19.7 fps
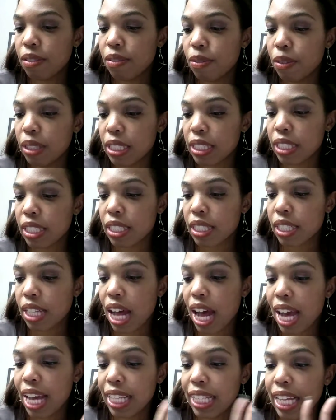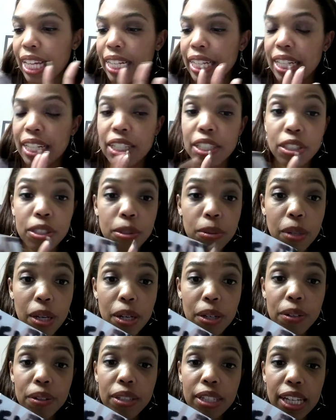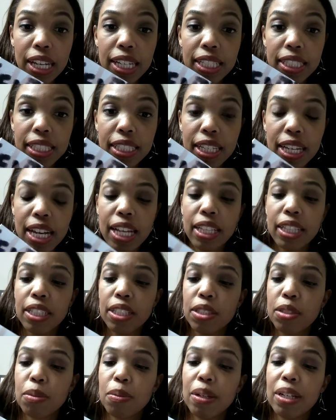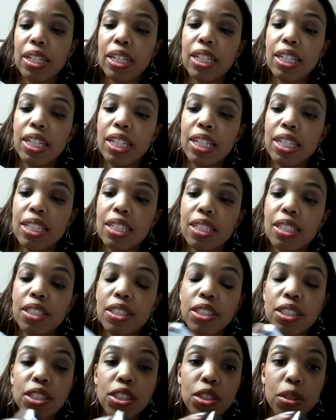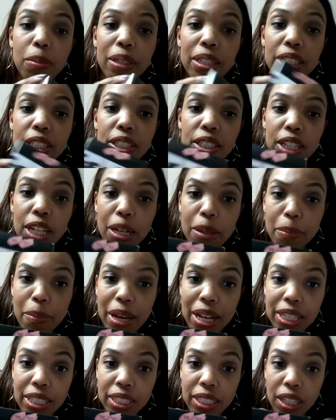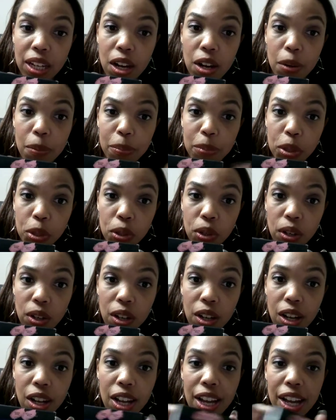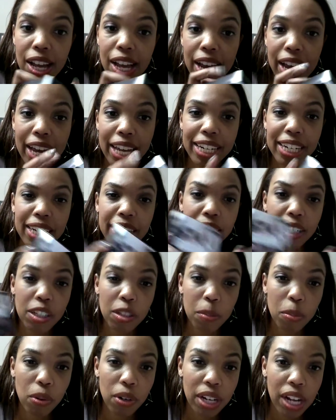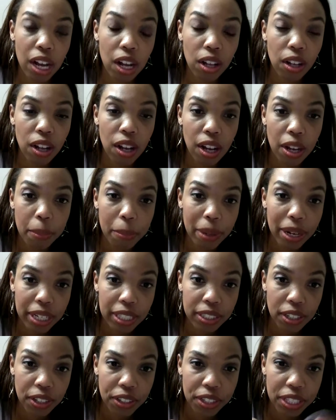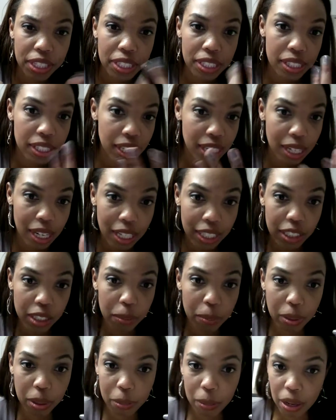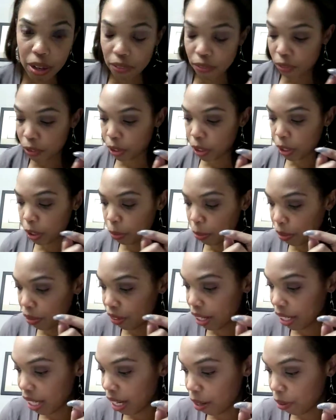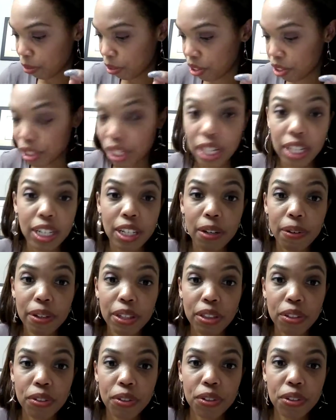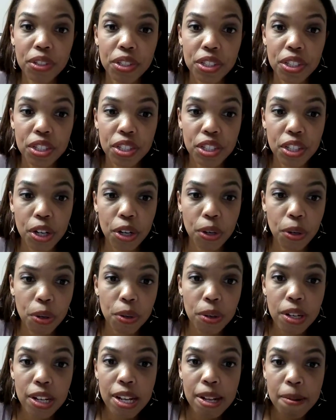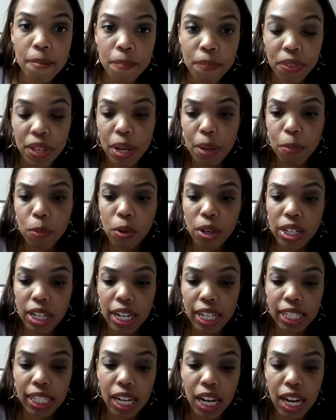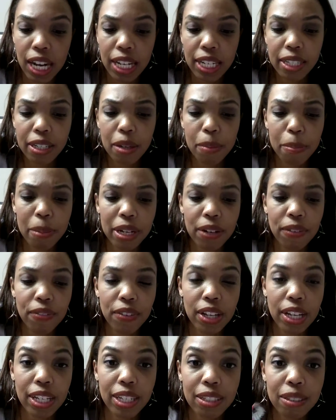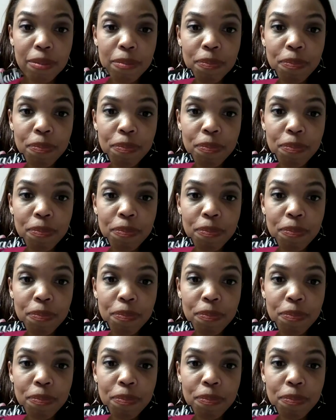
what is this? The highlighting duo kit, and this one is Ginger Binge and Mascal Mule. And at another point, I'll unbox all these and actually put them on for you. But right now, we're just kind of going through just to show what I got. Benefit.